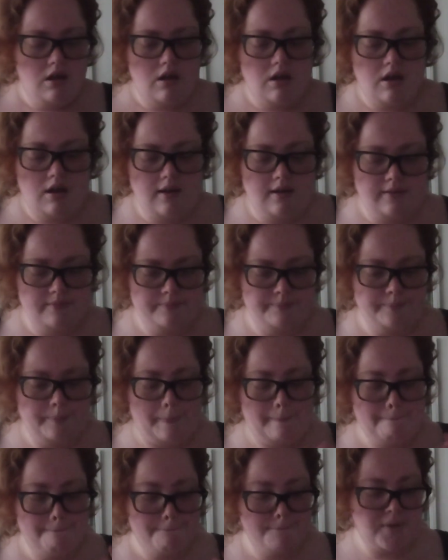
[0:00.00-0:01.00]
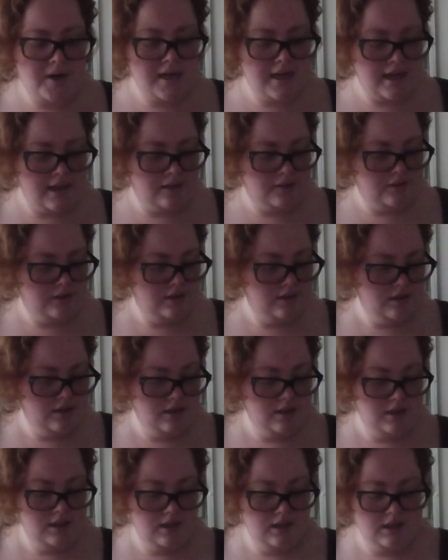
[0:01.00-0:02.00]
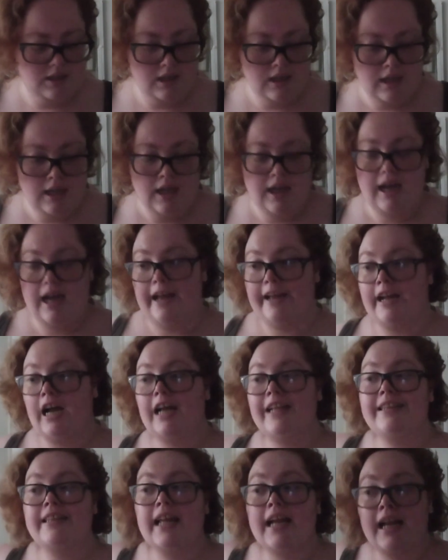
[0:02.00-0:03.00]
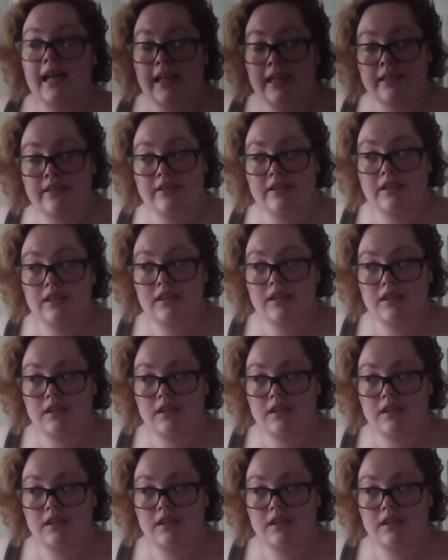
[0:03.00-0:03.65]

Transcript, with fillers: Um, but I got that.